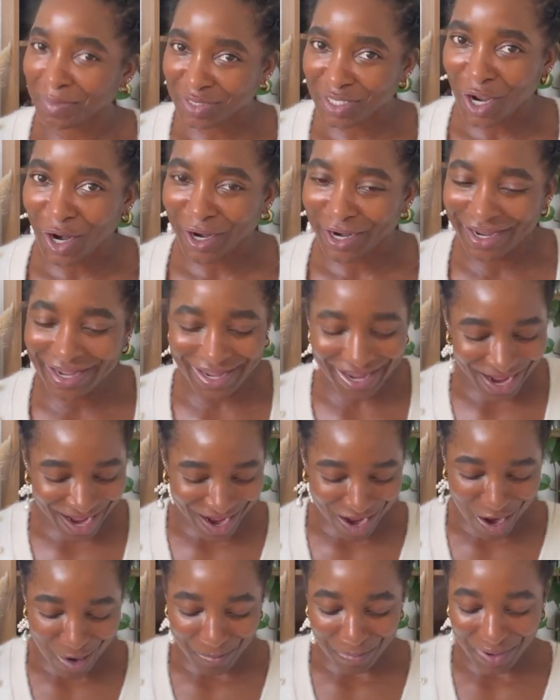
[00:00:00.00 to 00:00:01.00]
sorry.
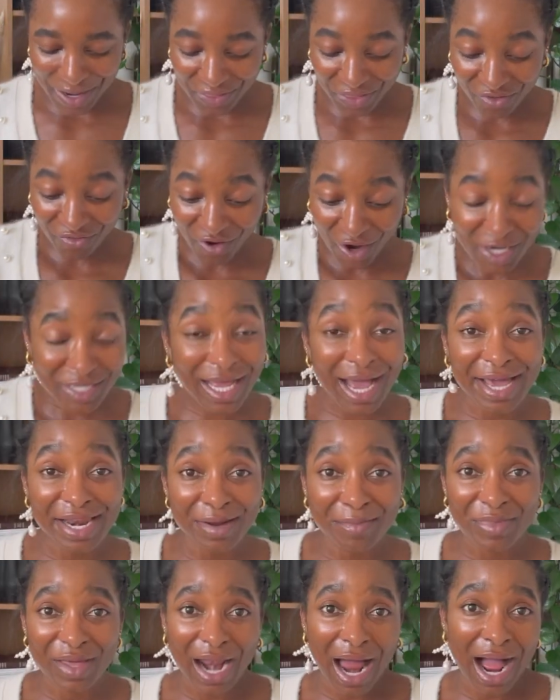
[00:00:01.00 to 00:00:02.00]
Um, but the first
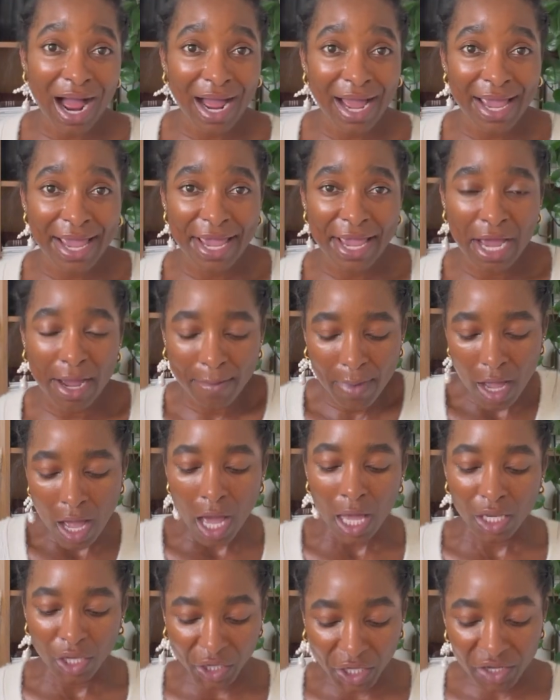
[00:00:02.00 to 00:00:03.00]
item that I am
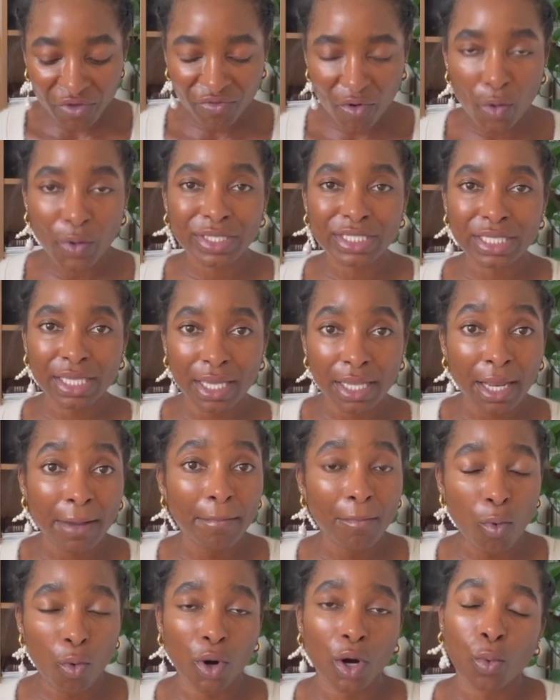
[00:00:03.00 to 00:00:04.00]
looking forward to getting
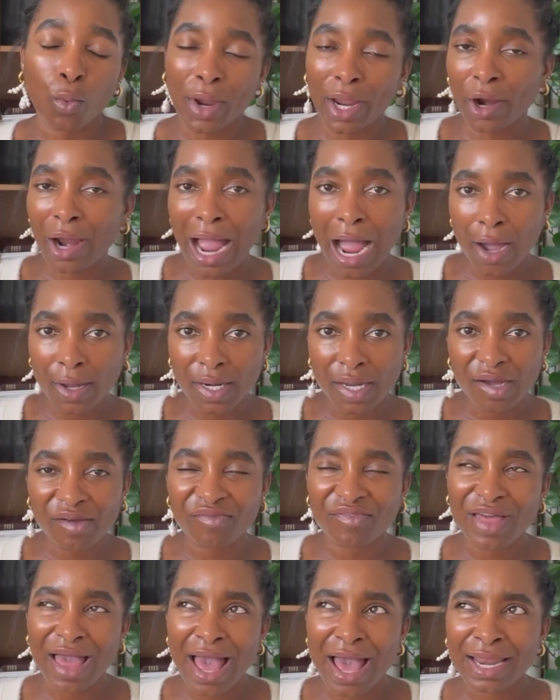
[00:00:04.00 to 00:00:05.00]
more wear out
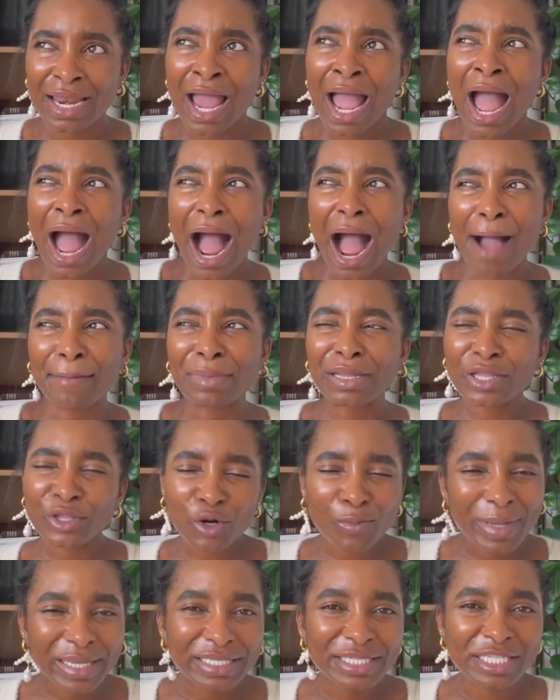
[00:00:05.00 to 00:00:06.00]
of that I'm a
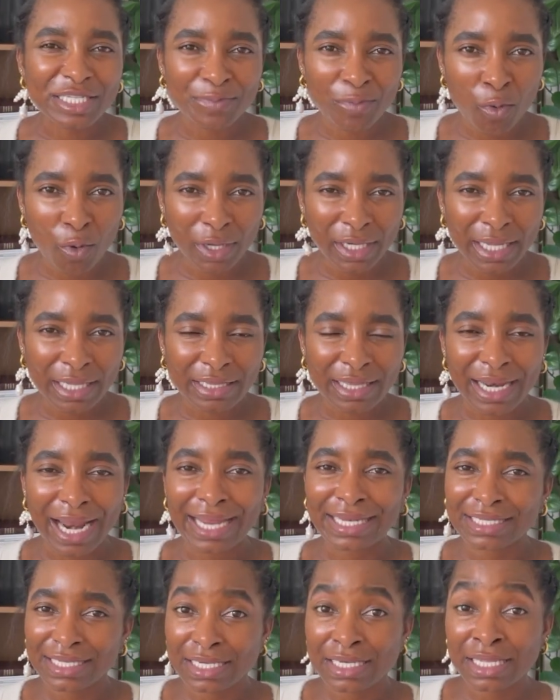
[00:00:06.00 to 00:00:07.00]
little bit disappointed that
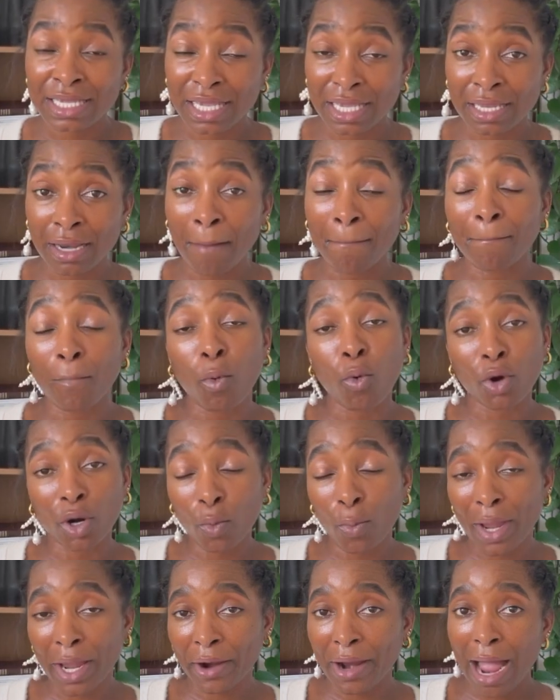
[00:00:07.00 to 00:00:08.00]
I didn't get more
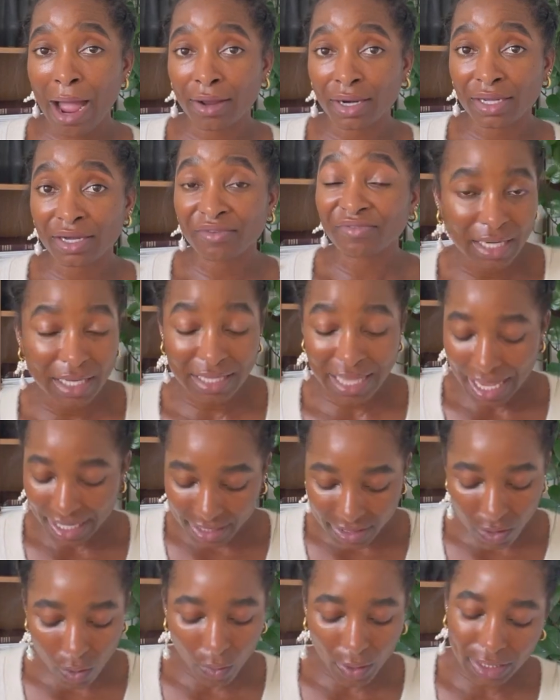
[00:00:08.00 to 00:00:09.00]
wear out of, and that
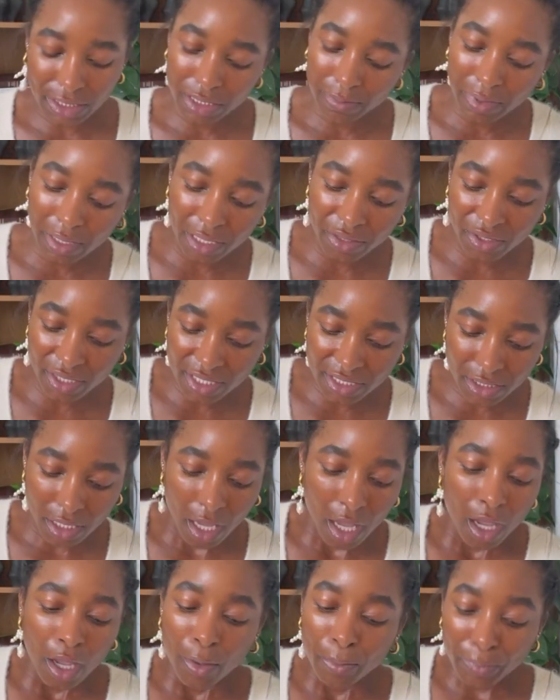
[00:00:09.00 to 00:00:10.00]
is going to be this
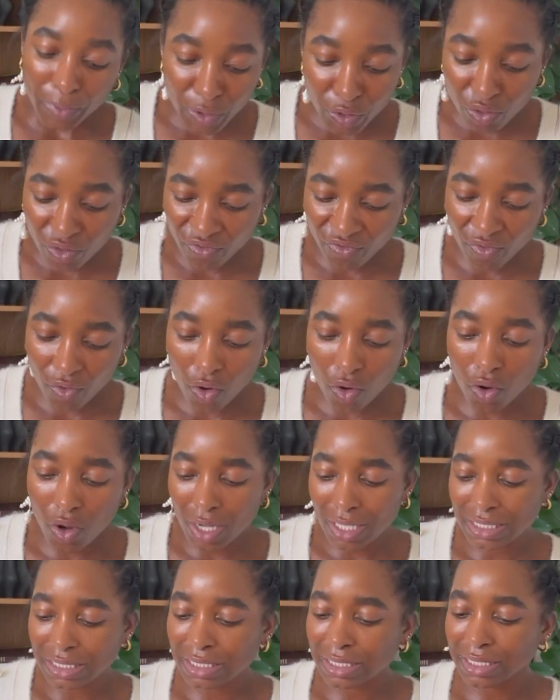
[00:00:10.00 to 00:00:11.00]
beautiful
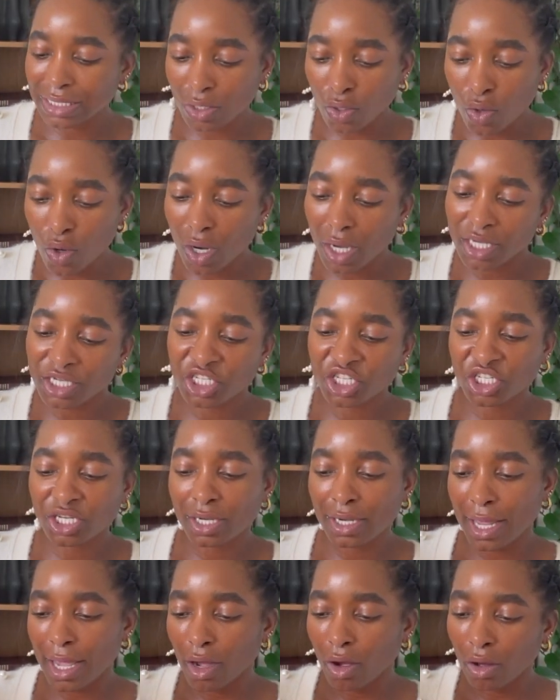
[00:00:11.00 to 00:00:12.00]
silk
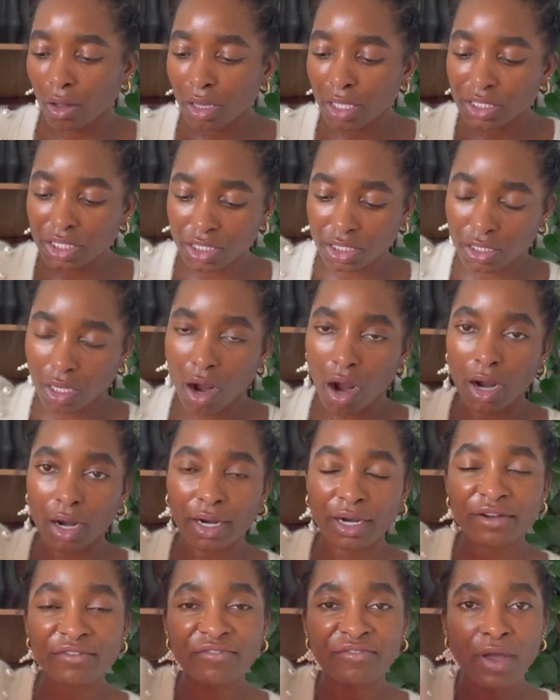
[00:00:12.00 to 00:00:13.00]
Chanel
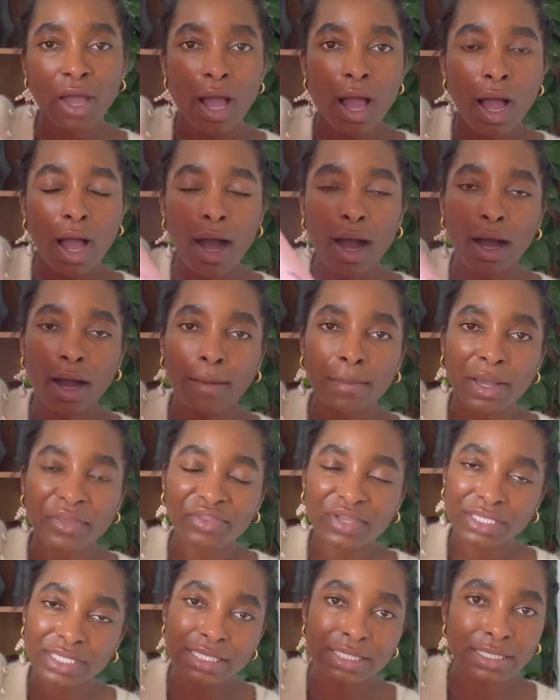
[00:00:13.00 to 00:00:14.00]
scarf. Um,
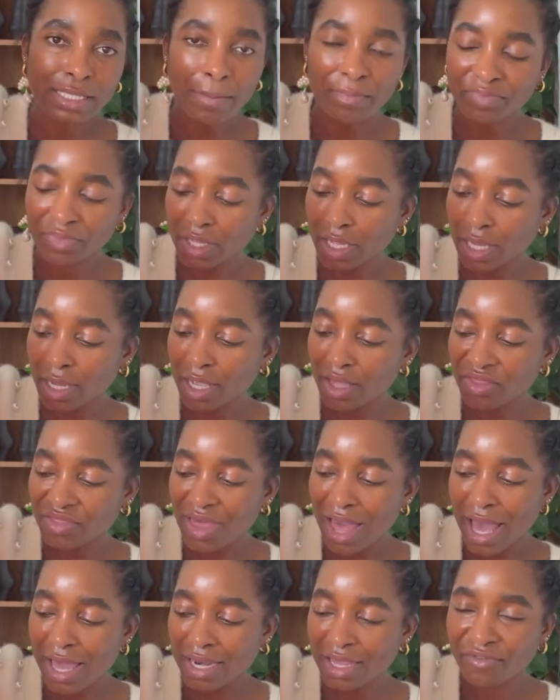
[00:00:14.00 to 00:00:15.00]
this is something
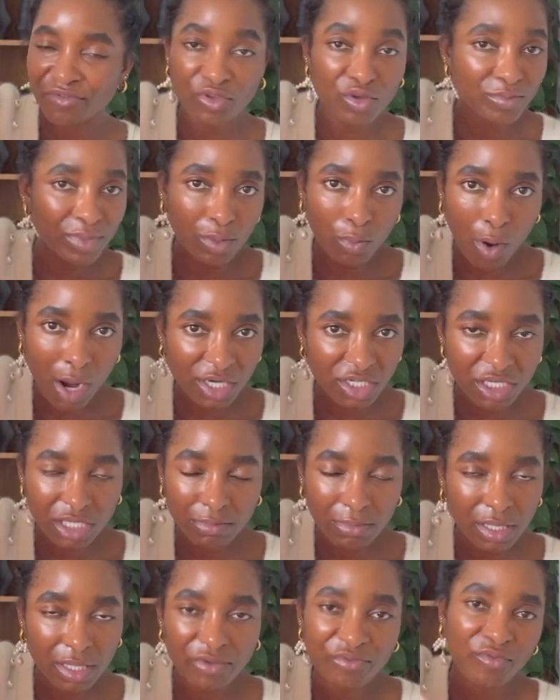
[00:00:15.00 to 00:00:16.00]
that if you've been watching
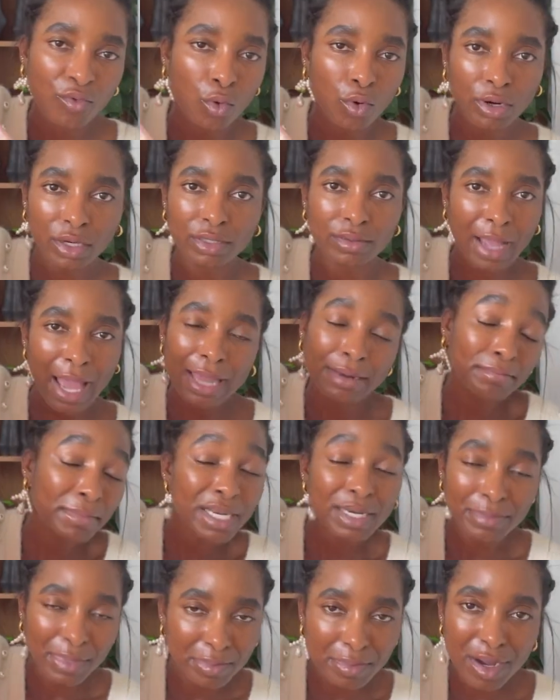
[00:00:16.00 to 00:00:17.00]
me for at
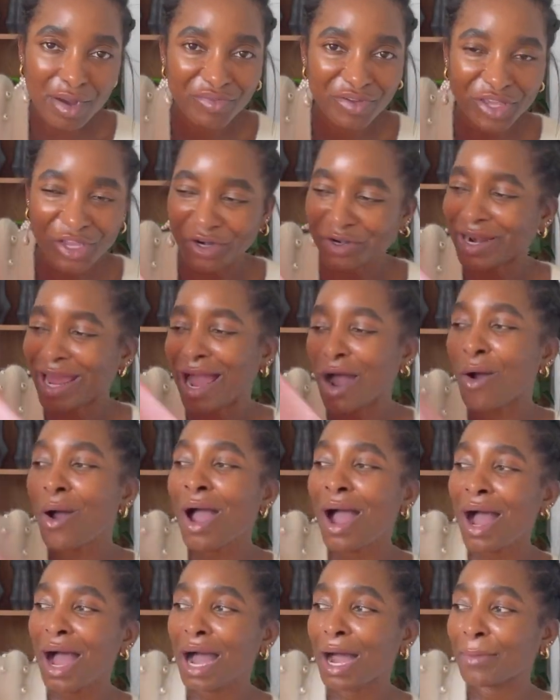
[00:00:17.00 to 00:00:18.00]
minimum of a year now,
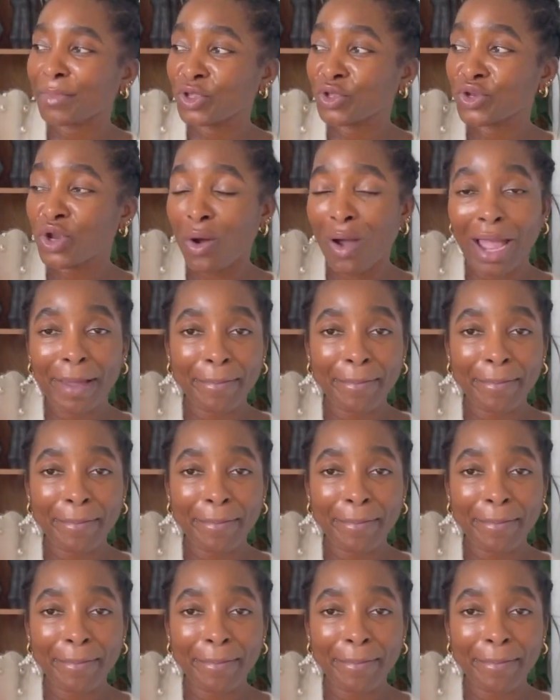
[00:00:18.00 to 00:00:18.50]
um, you know I